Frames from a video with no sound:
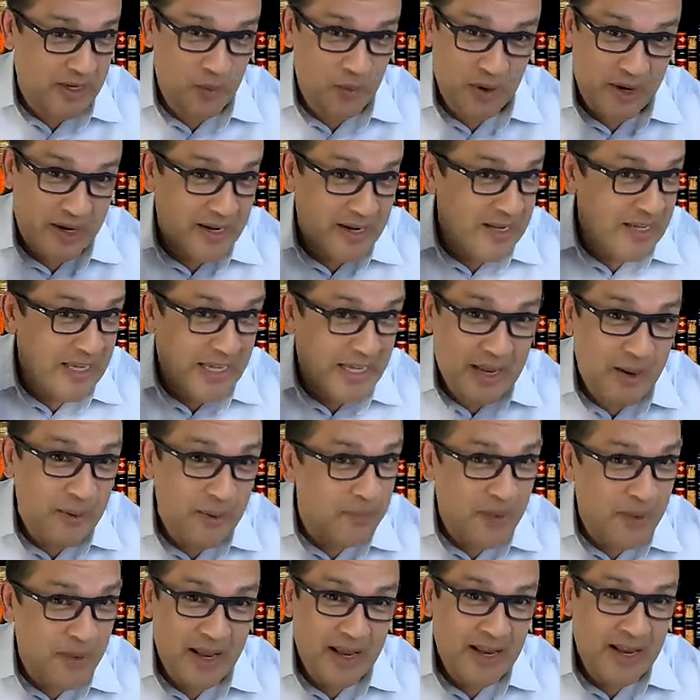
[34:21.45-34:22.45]
We're going to
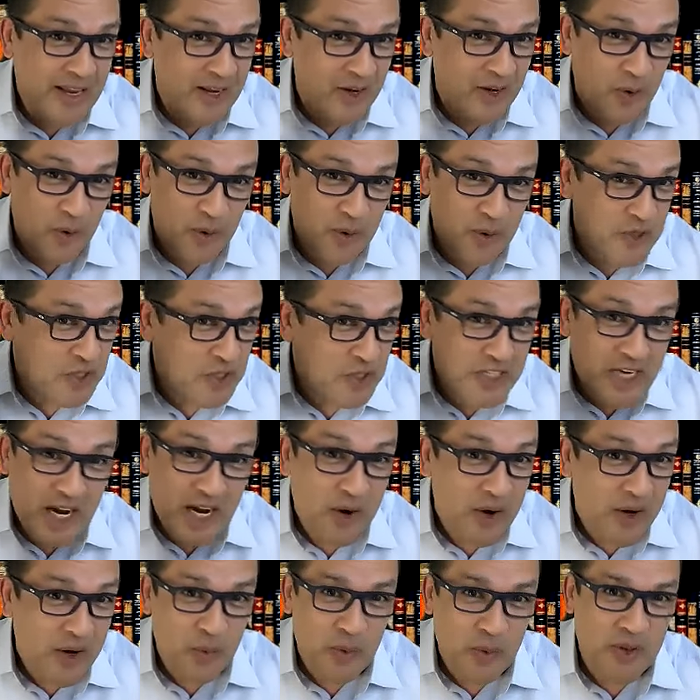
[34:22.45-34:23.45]
keep, you know,
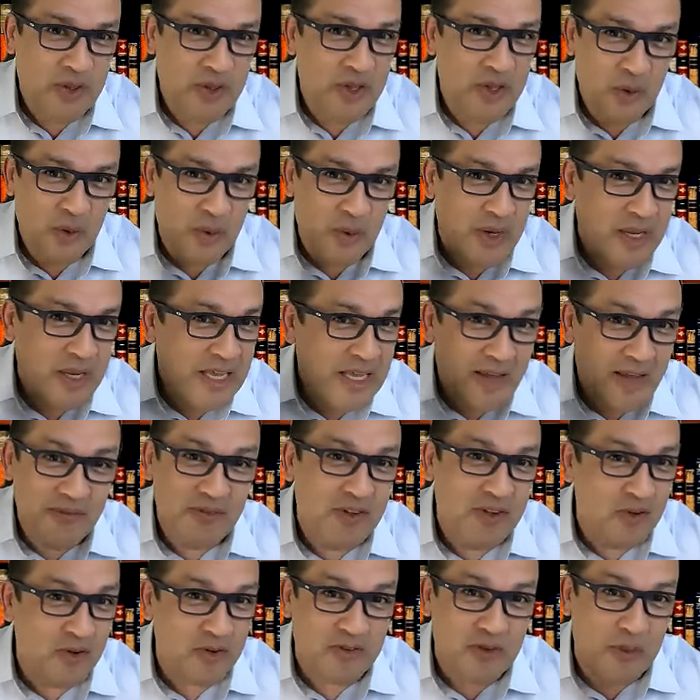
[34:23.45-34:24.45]
sharing with you and
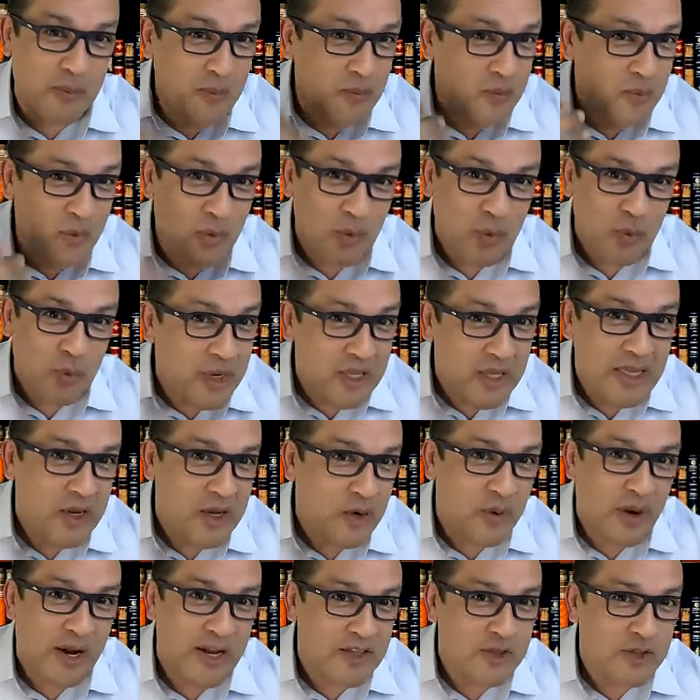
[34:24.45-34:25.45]
giving you some really
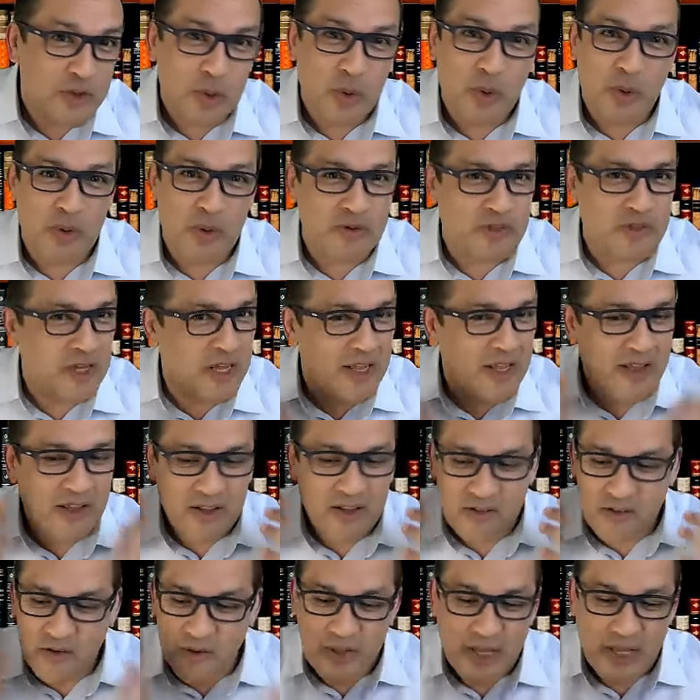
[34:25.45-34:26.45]
great tools
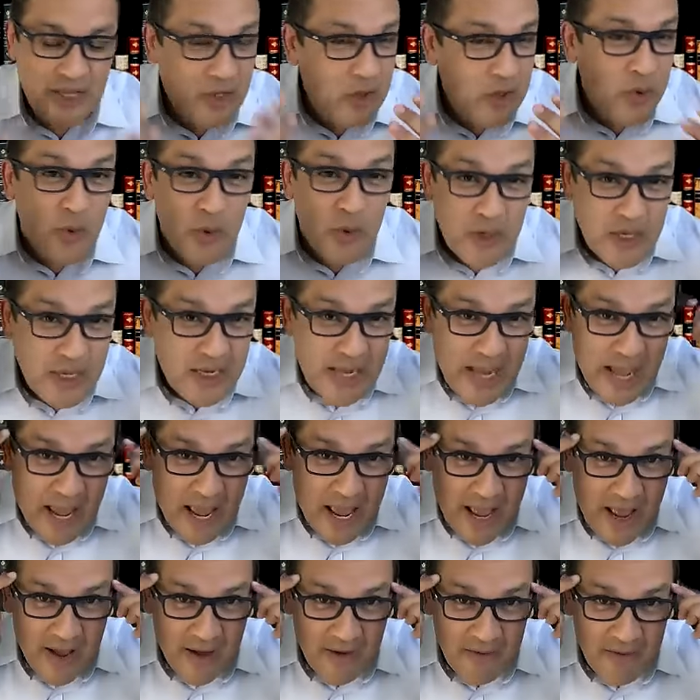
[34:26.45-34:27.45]
so that you can
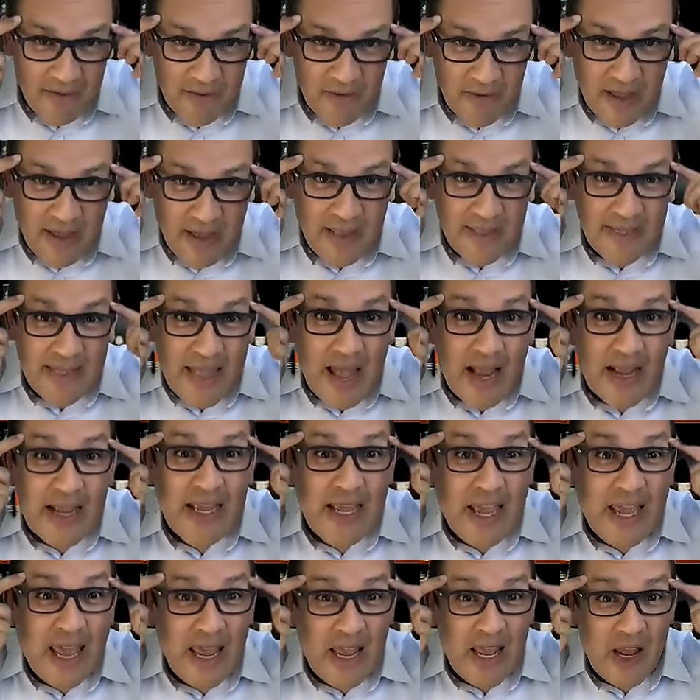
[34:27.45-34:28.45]
have that
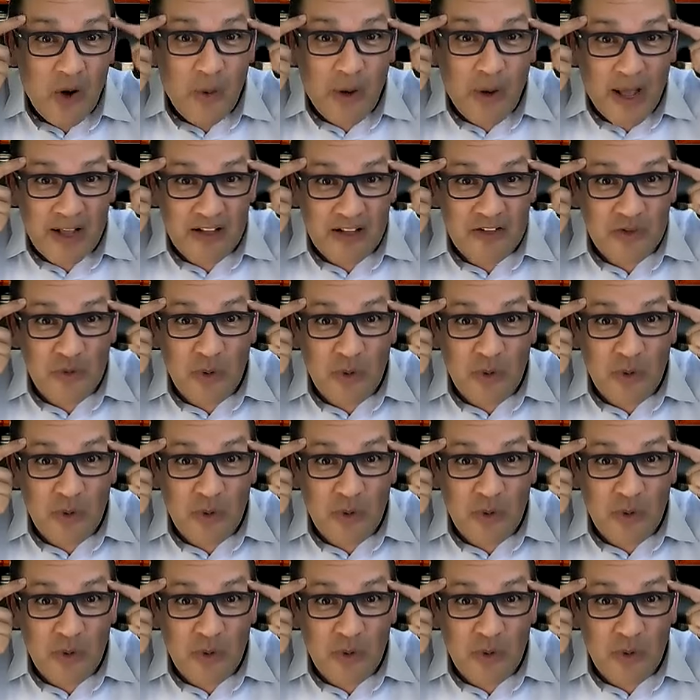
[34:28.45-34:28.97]
KOS,